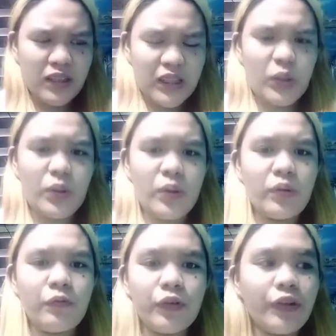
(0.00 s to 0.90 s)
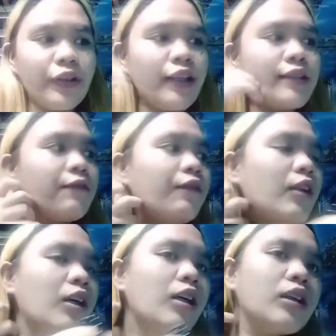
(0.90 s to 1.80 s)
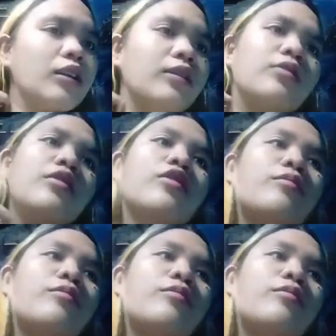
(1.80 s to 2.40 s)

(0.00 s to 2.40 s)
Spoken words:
So, for today's vlog, siguro